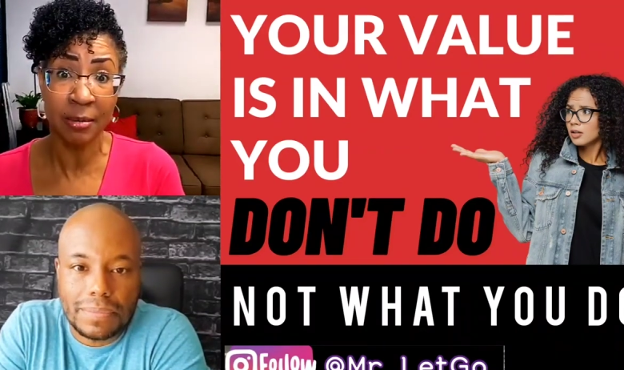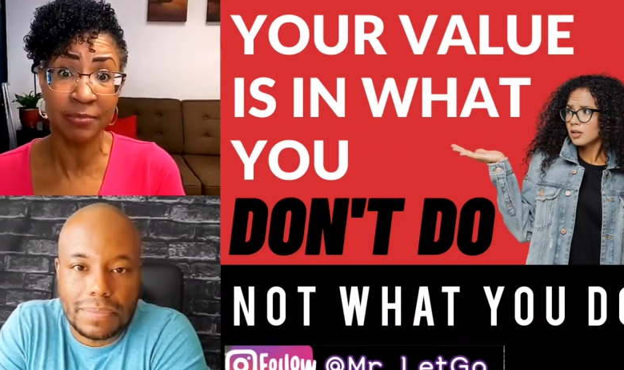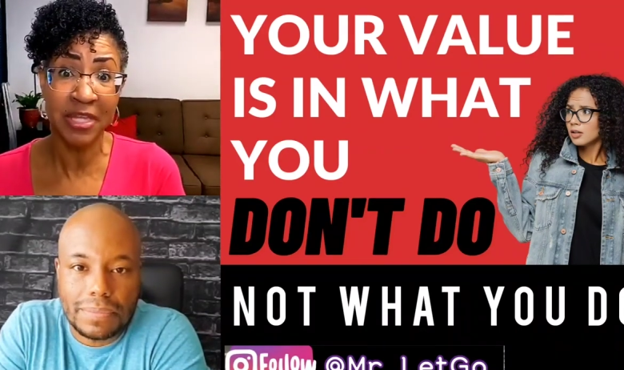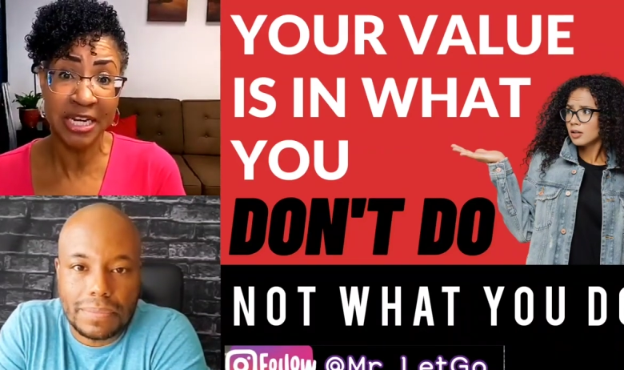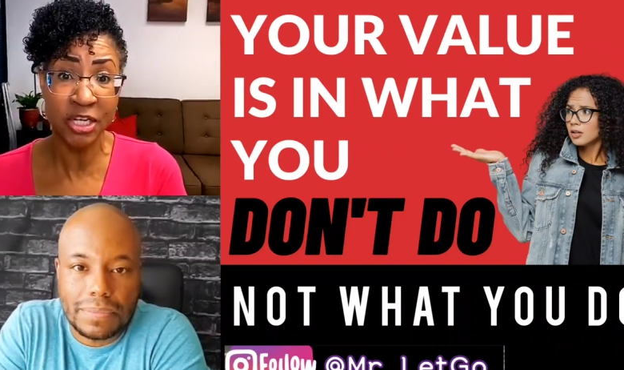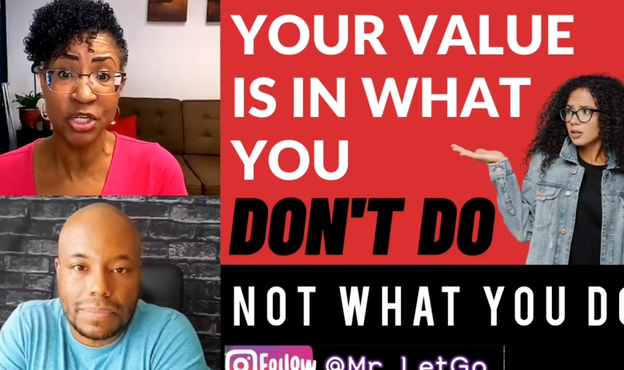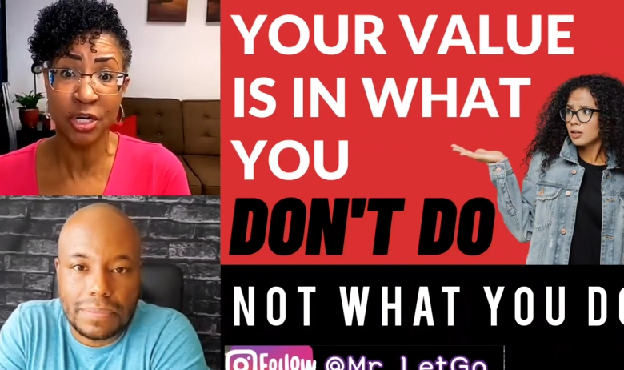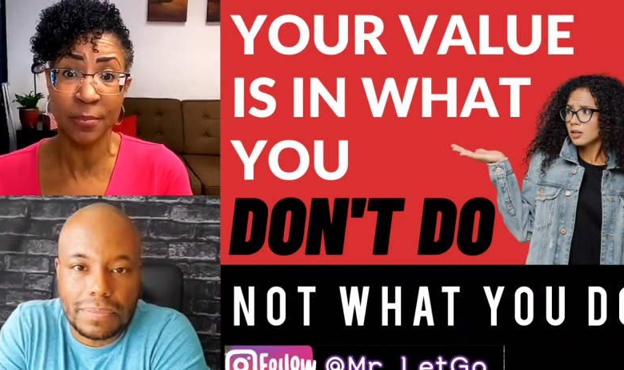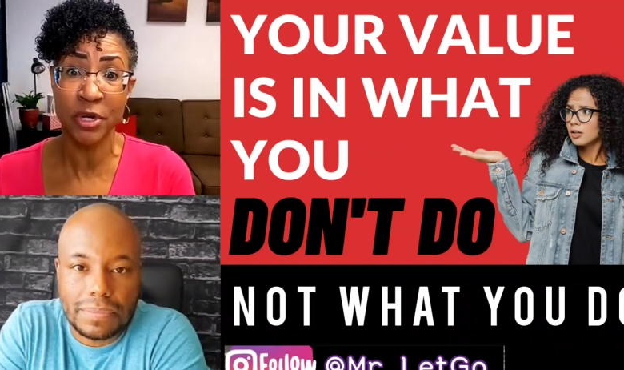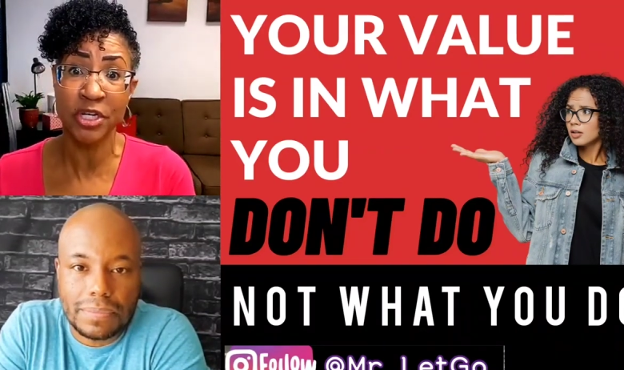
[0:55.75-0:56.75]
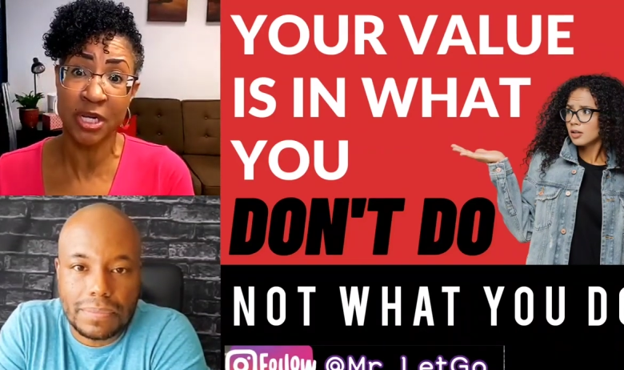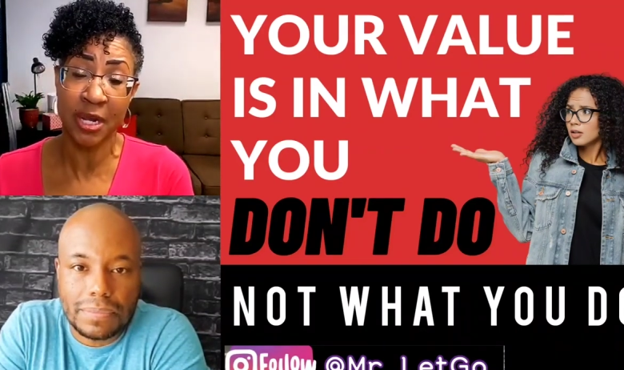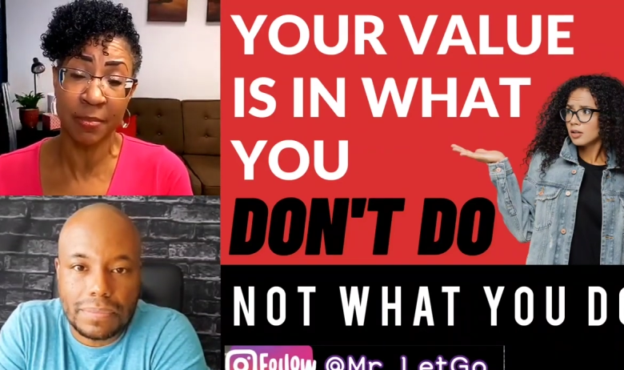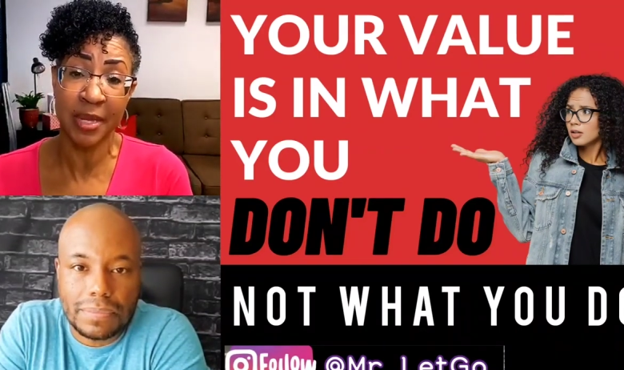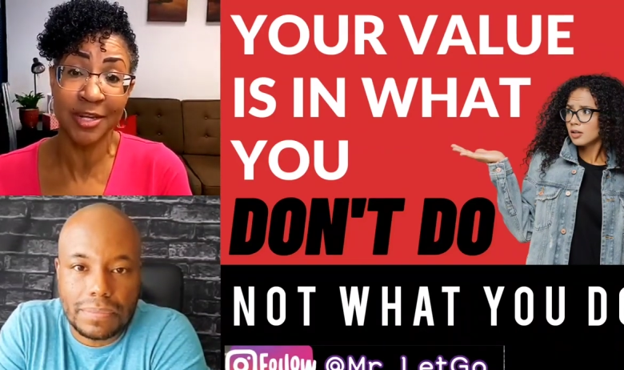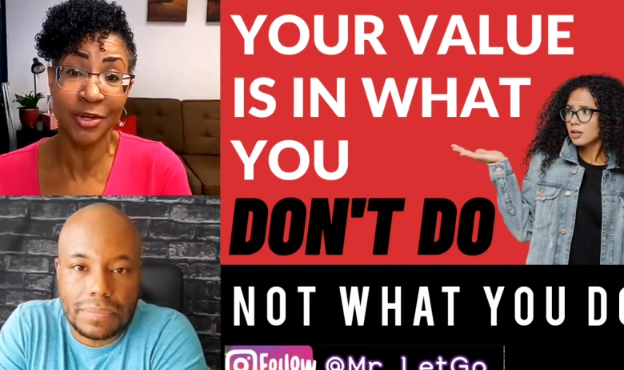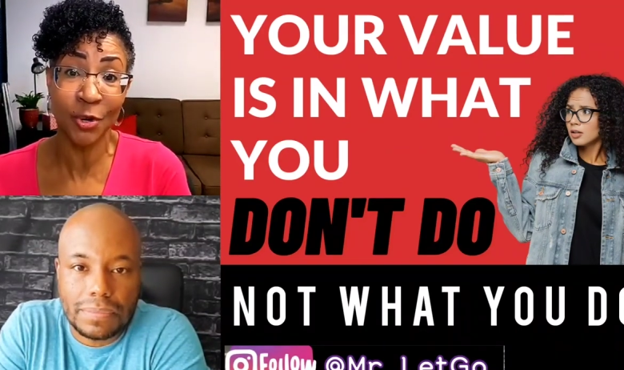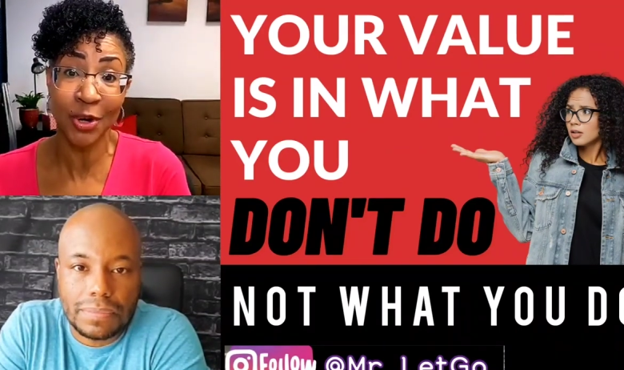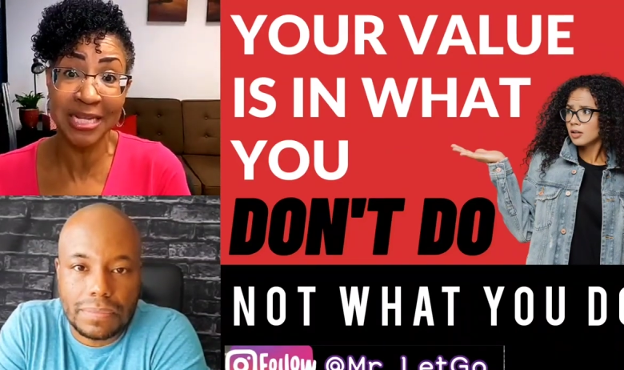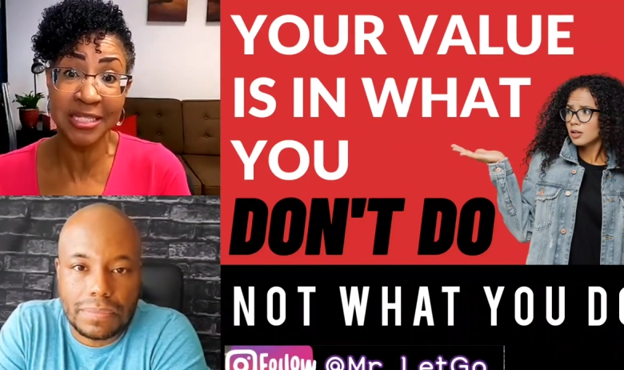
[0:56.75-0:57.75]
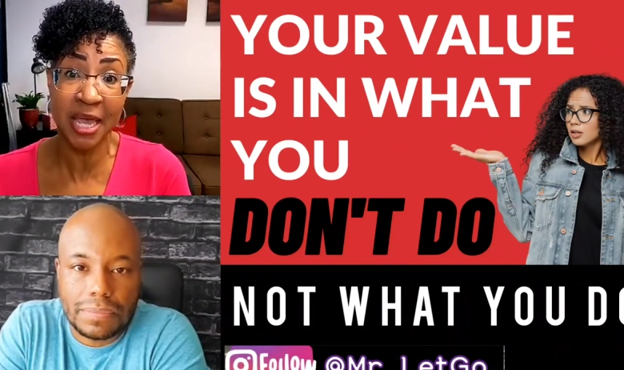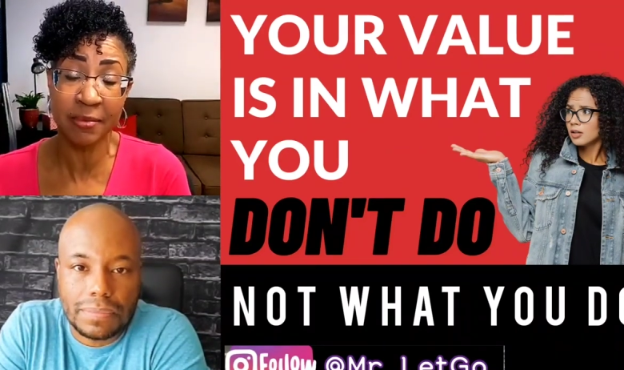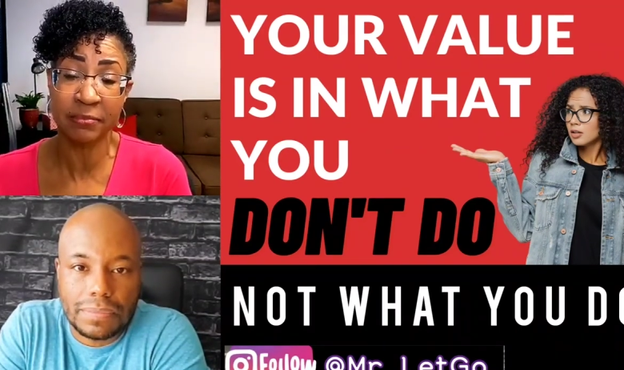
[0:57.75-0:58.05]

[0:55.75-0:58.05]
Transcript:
Speaker 1: that he should appreciate me. And you know what I say?